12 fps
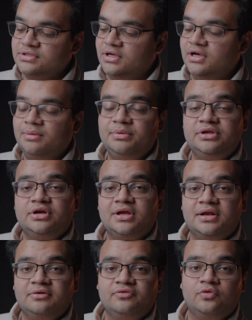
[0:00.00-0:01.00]
I mean, you're
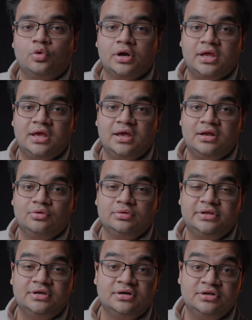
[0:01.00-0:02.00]
getting 4K at
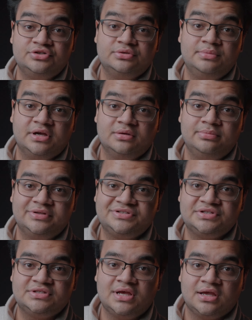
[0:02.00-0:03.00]
only 100 megabits a
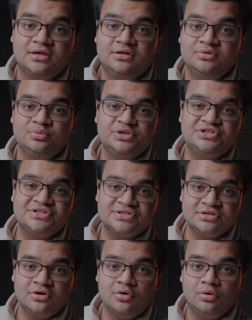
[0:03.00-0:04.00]
second, which
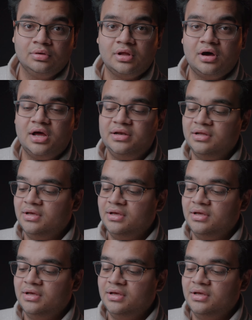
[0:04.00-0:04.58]
isn't a whole lot.